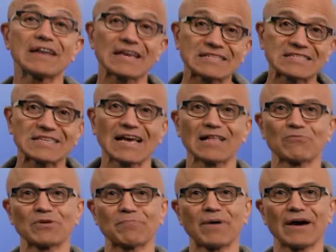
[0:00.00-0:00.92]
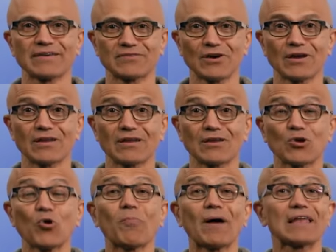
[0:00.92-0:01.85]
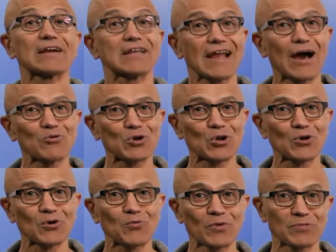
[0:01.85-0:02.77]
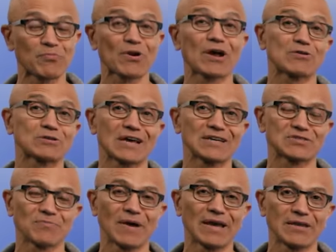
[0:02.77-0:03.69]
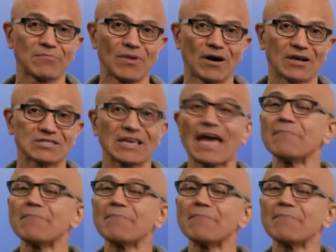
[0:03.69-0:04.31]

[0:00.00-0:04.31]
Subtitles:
for Microsoft Copilot is so much more than just PowerPoint. But today I'm going to